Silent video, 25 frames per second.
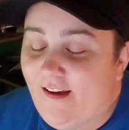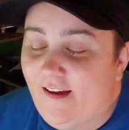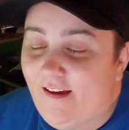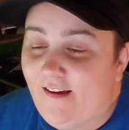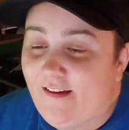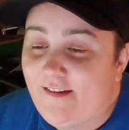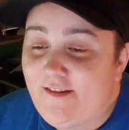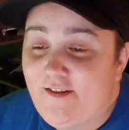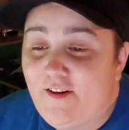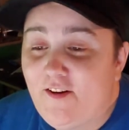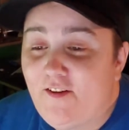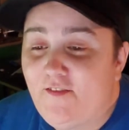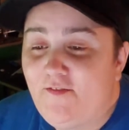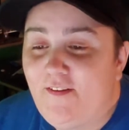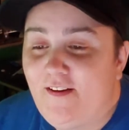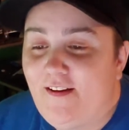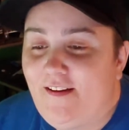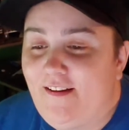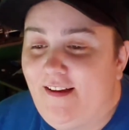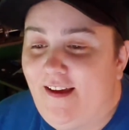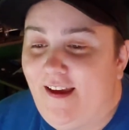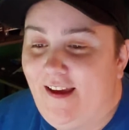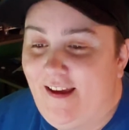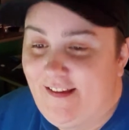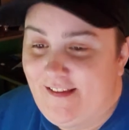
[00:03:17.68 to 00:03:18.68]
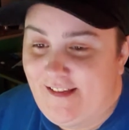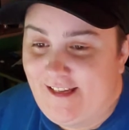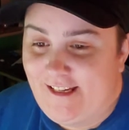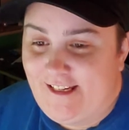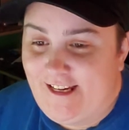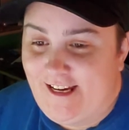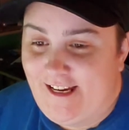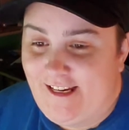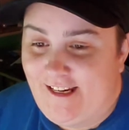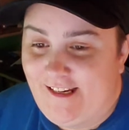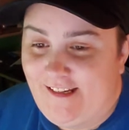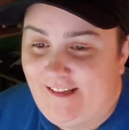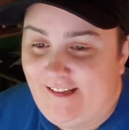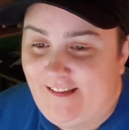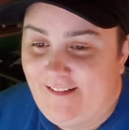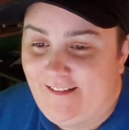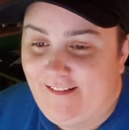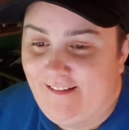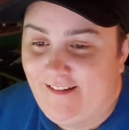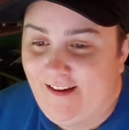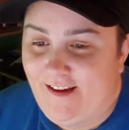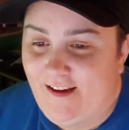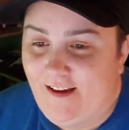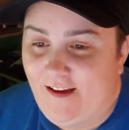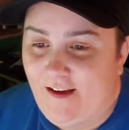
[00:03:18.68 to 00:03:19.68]
Aziraphale hesitated.
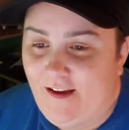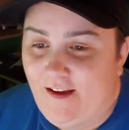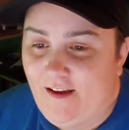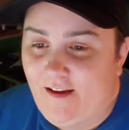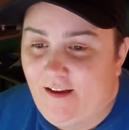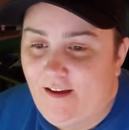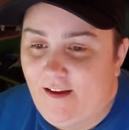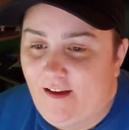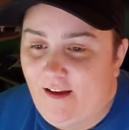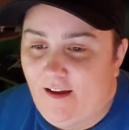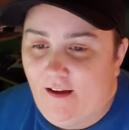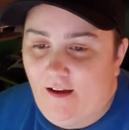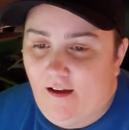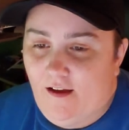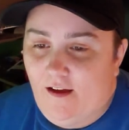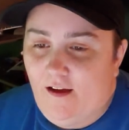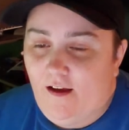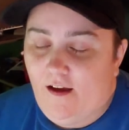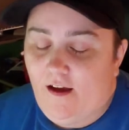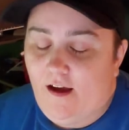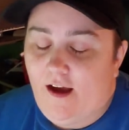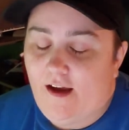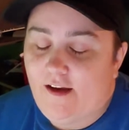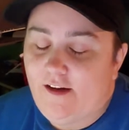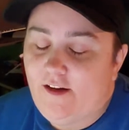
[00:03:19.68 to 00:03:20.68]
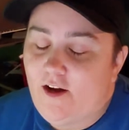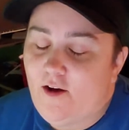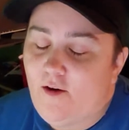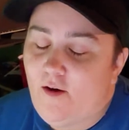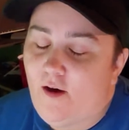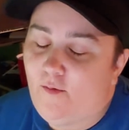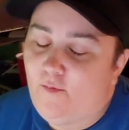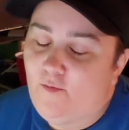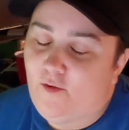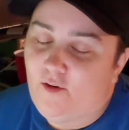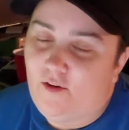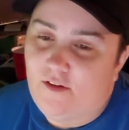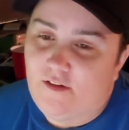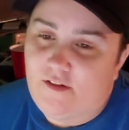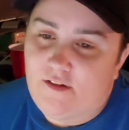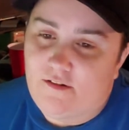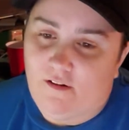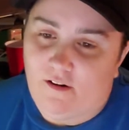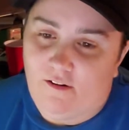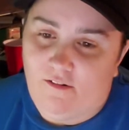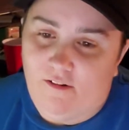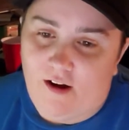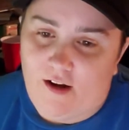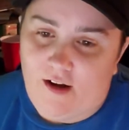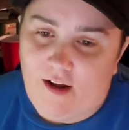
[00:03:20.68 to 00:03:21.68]
I know I'm going to
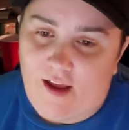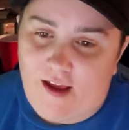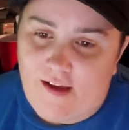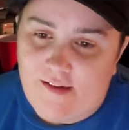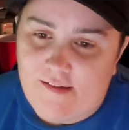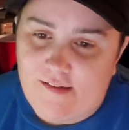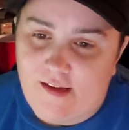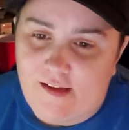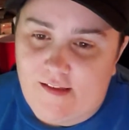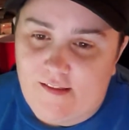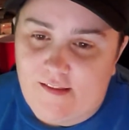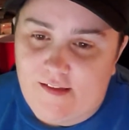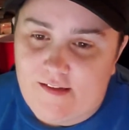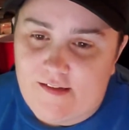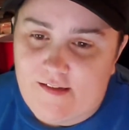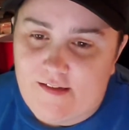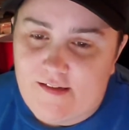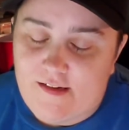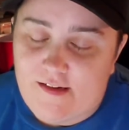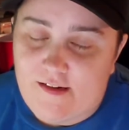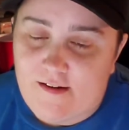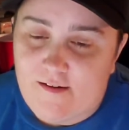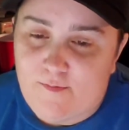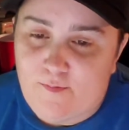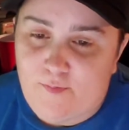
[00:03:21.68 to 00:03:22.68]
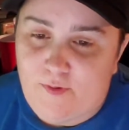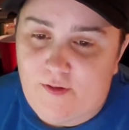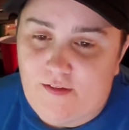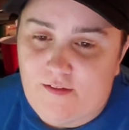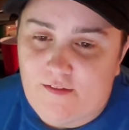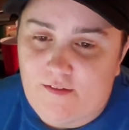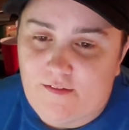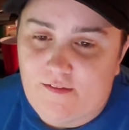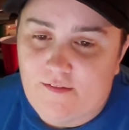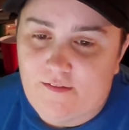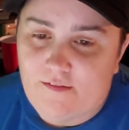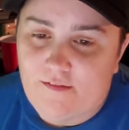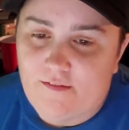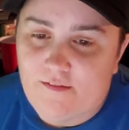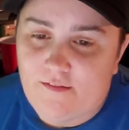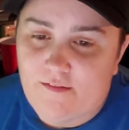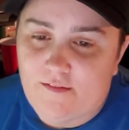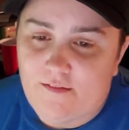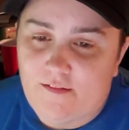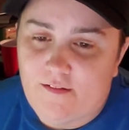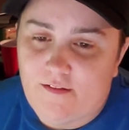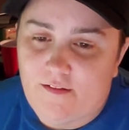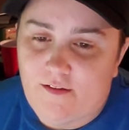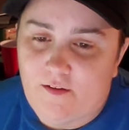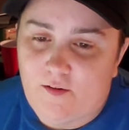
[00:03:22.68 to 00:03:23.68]
regret asking this, dear, but
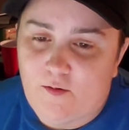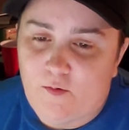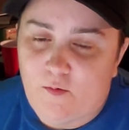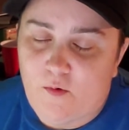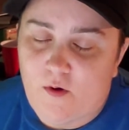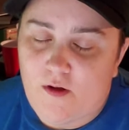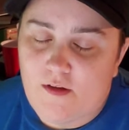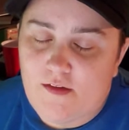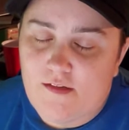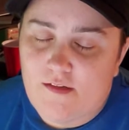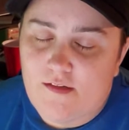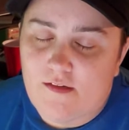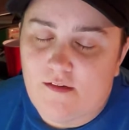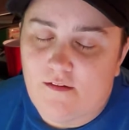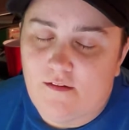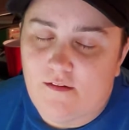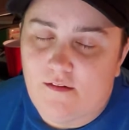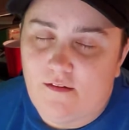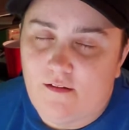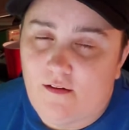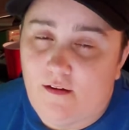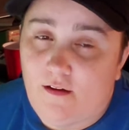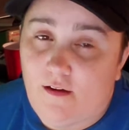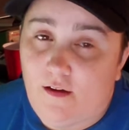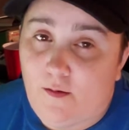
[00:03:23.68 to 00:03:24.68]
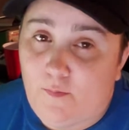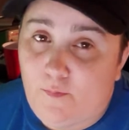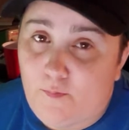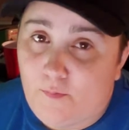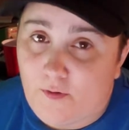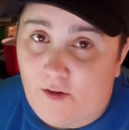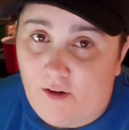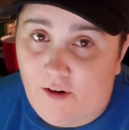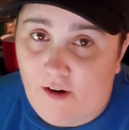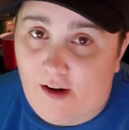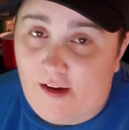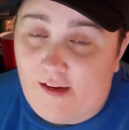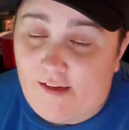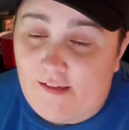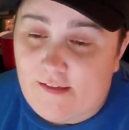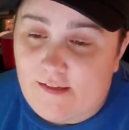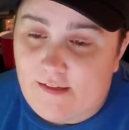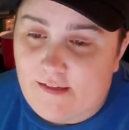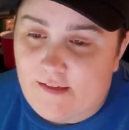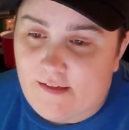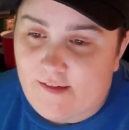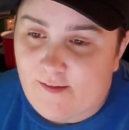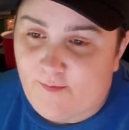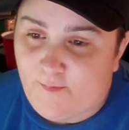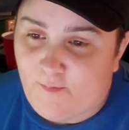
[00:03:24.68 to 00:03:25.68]
what
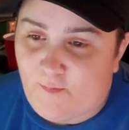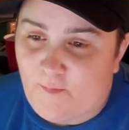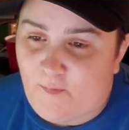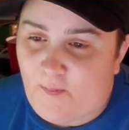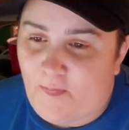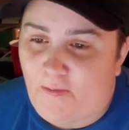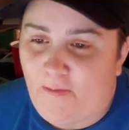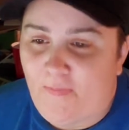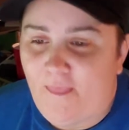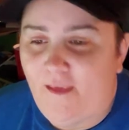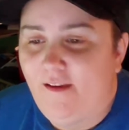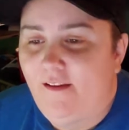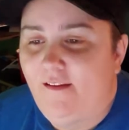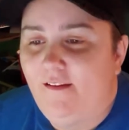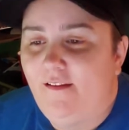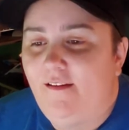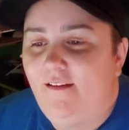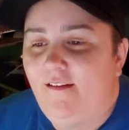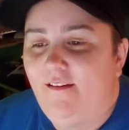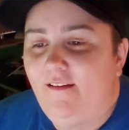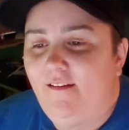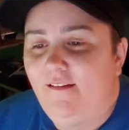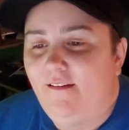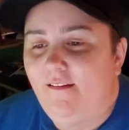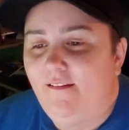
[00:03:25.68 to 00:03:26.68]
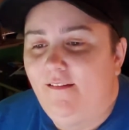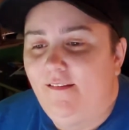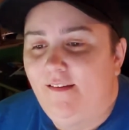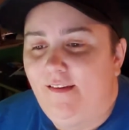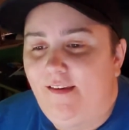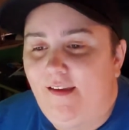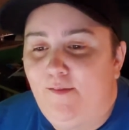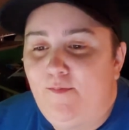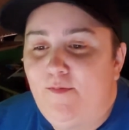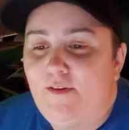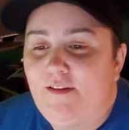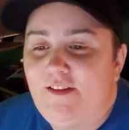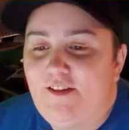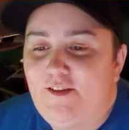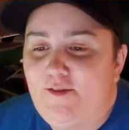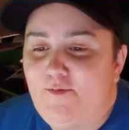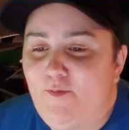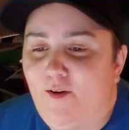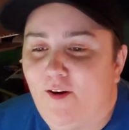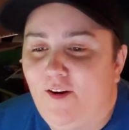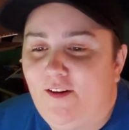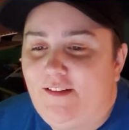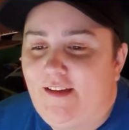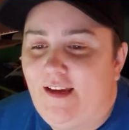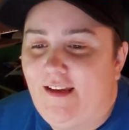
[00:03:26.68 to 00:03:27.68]
upgrades? The demon
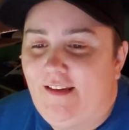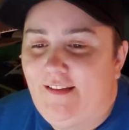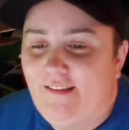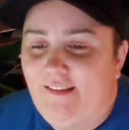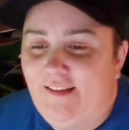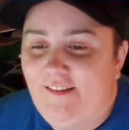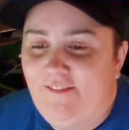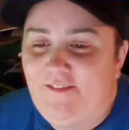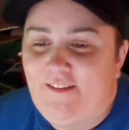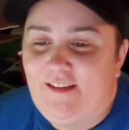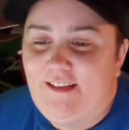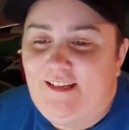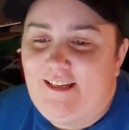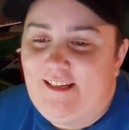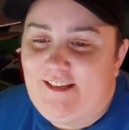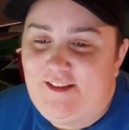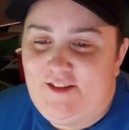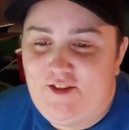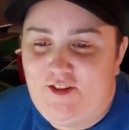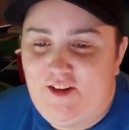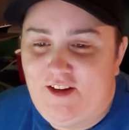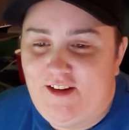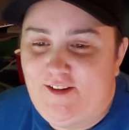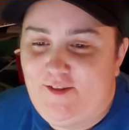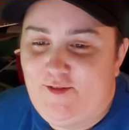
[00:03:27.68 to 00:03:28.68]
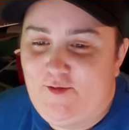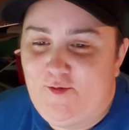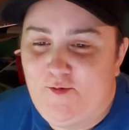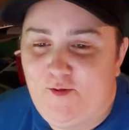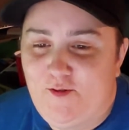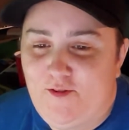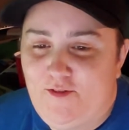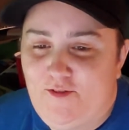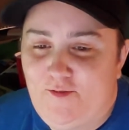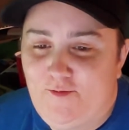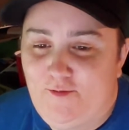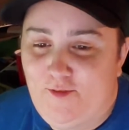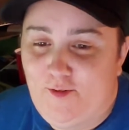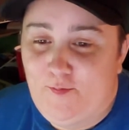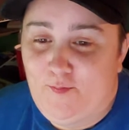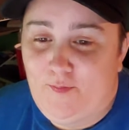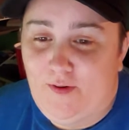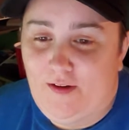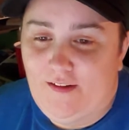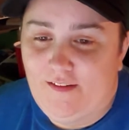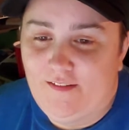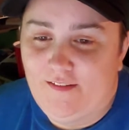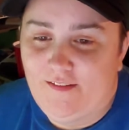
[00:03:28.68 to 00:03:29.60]
smirked and lifted his chin toward the Roomba.